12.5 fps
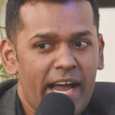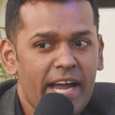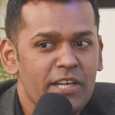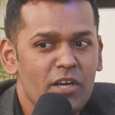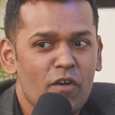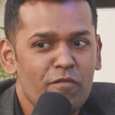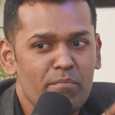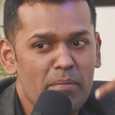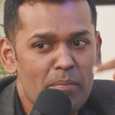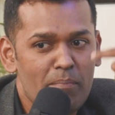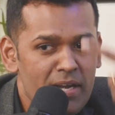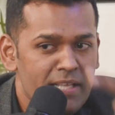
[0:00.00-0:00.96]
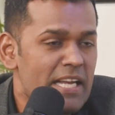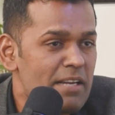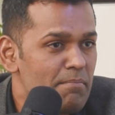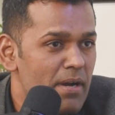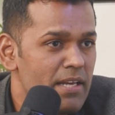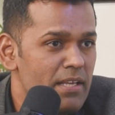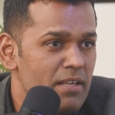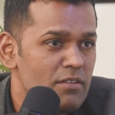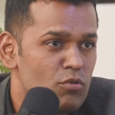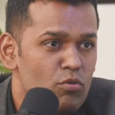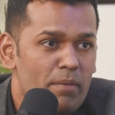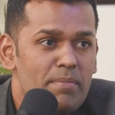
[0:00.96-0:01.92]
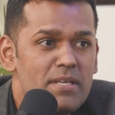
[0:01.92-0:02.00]
idea of maybe building that money
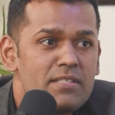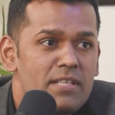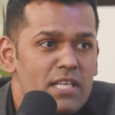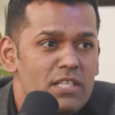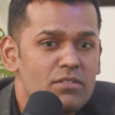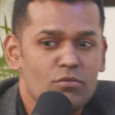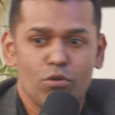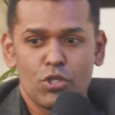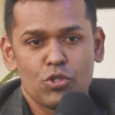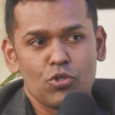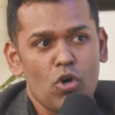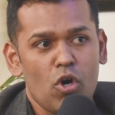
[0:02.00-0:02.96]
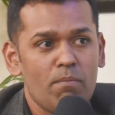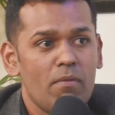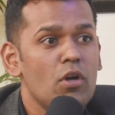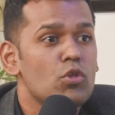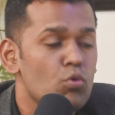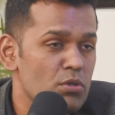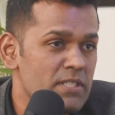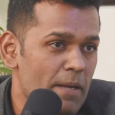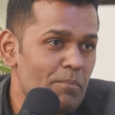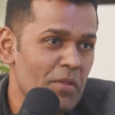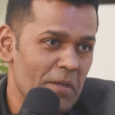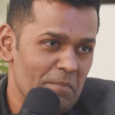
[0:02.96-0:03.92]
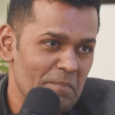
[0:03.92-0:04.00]
through a business, through a job, through
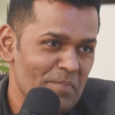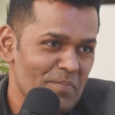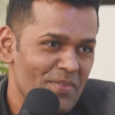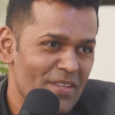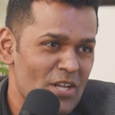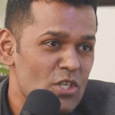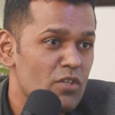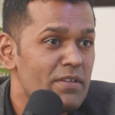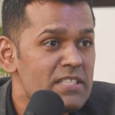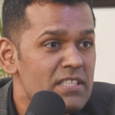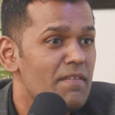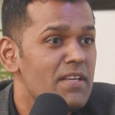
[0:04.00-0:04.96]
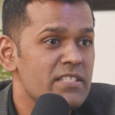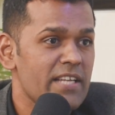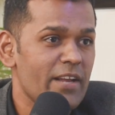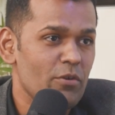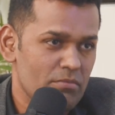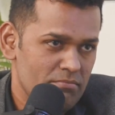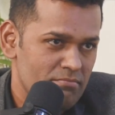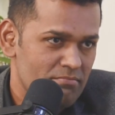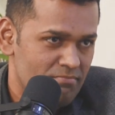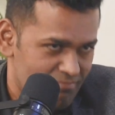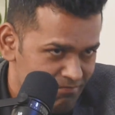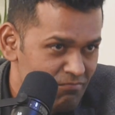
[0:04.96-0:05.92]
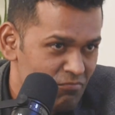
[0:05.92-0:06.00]
something. So when Sylvester Stallone,
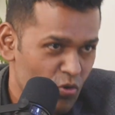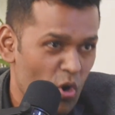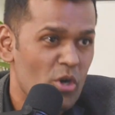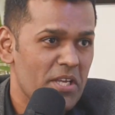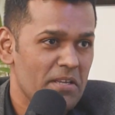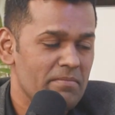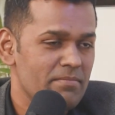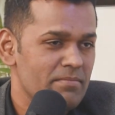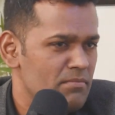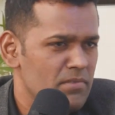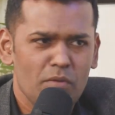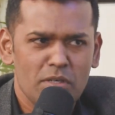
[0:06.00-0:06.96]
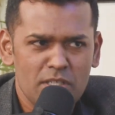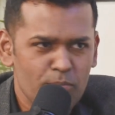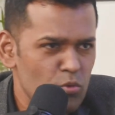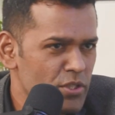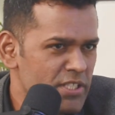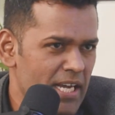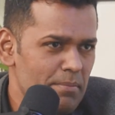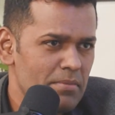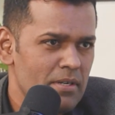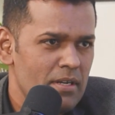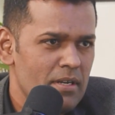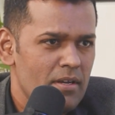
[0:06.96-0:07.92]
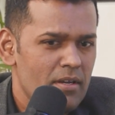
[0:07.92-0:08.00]
Rocky, he was a poor chap,
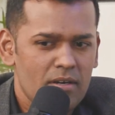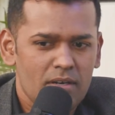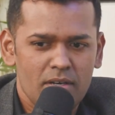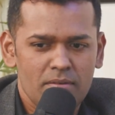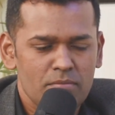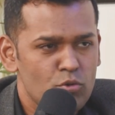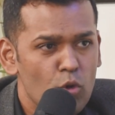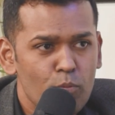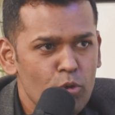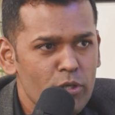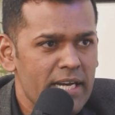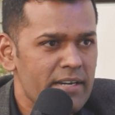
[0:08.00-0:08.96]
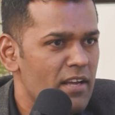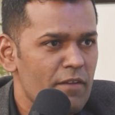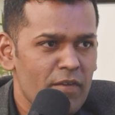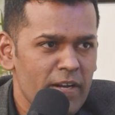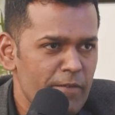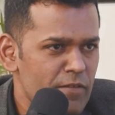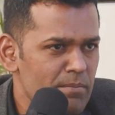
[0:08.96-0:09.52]
so poor that girlfriend left